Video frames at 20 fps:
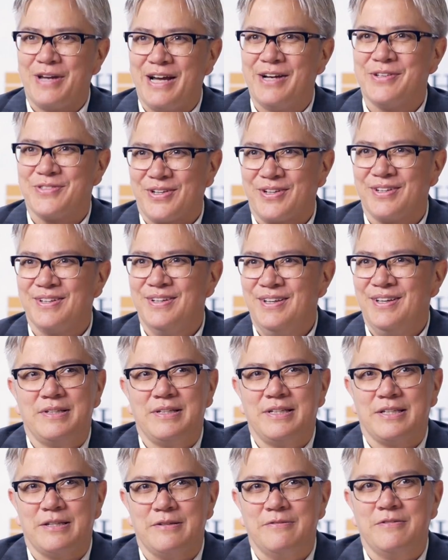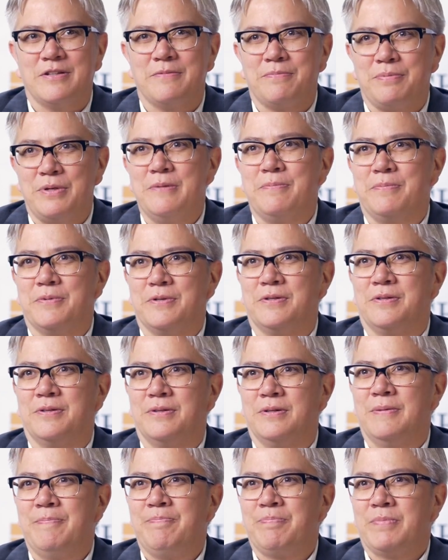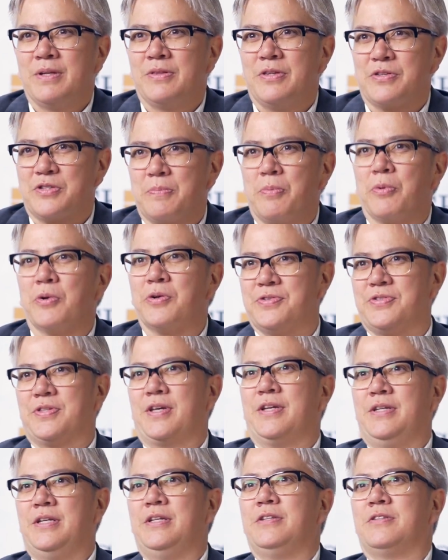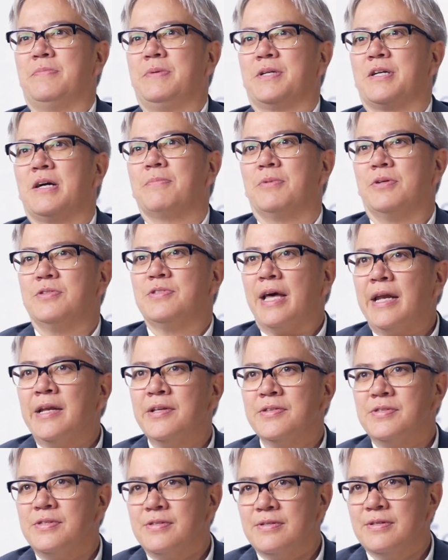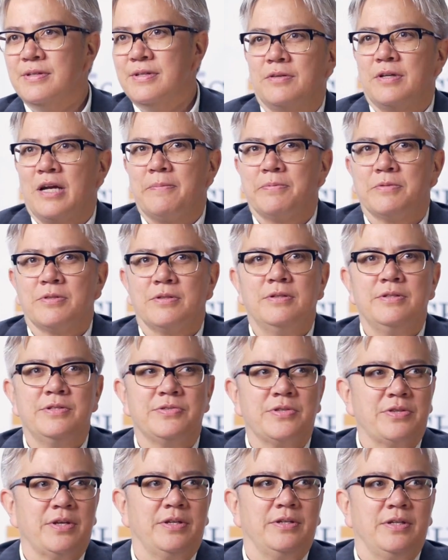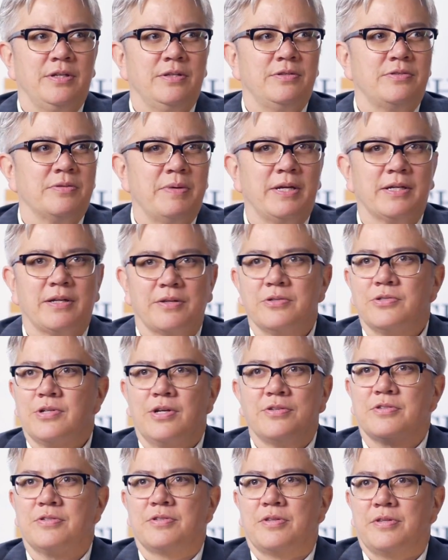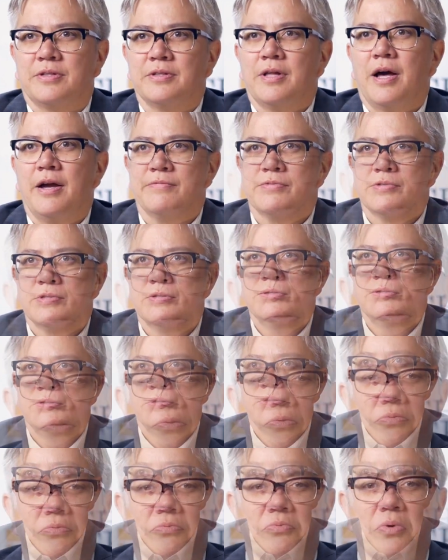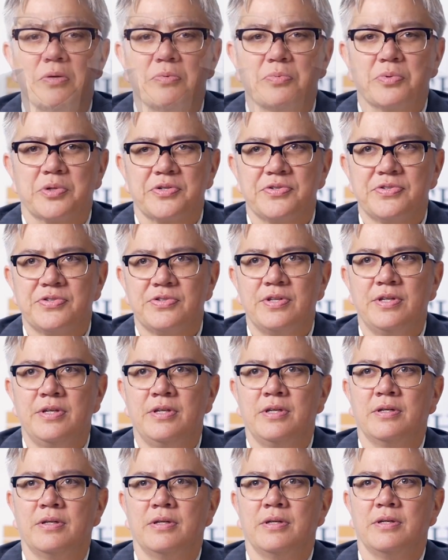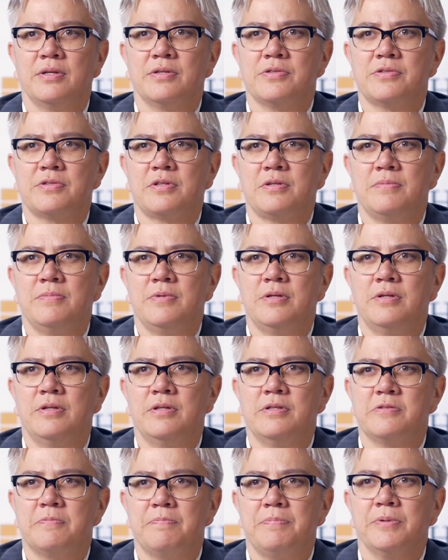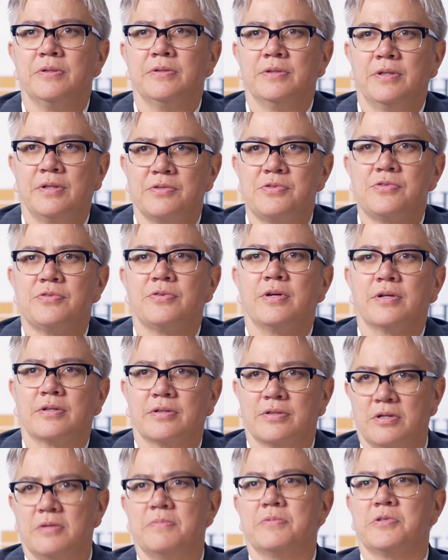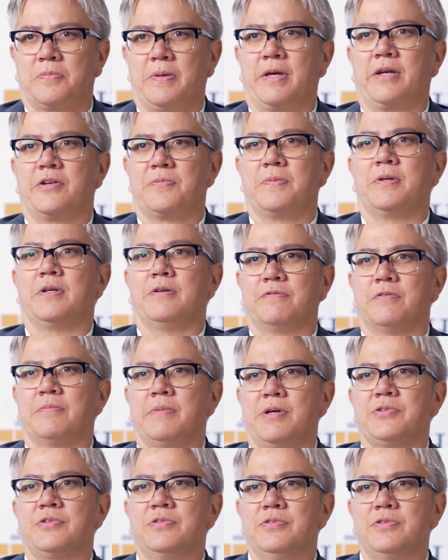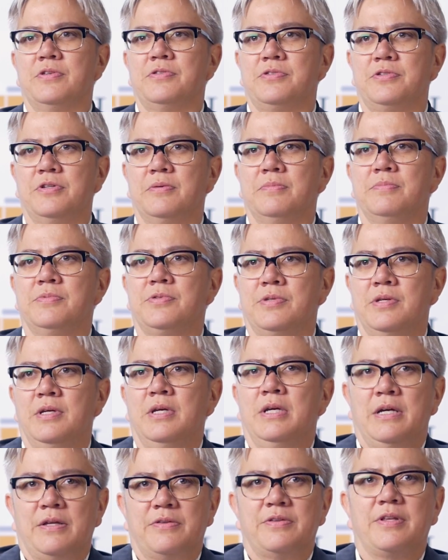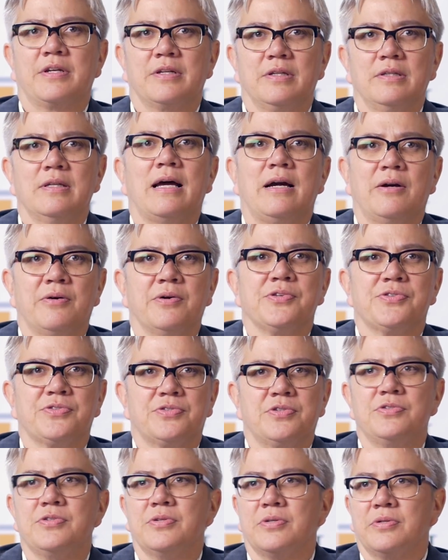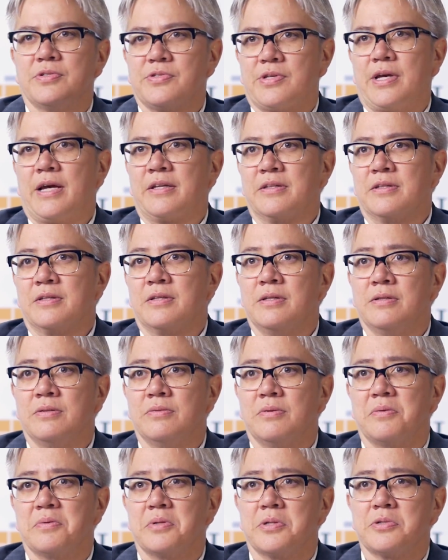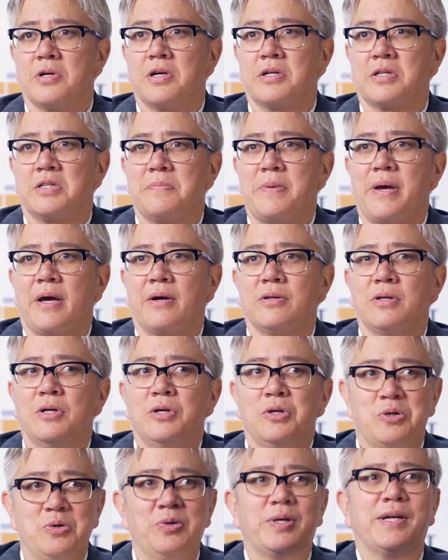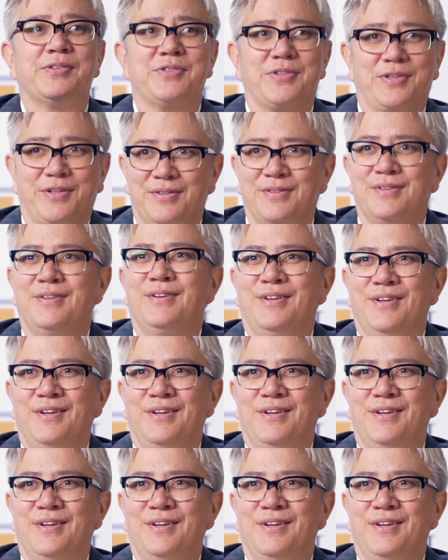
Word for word: housing, giving people the supports they need to become good tenants, the opportunities that they need to make other changes in their lives? What we're seeing is communities building stronger homeless management information systems that allow us to do exactly what we were talking about. Who gets in?